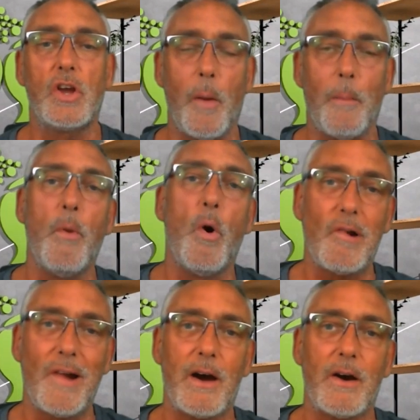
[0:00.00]
got
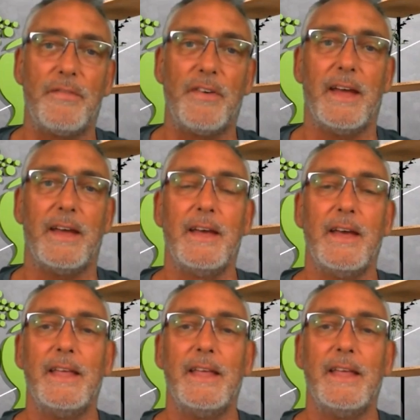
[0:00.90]
more out of it.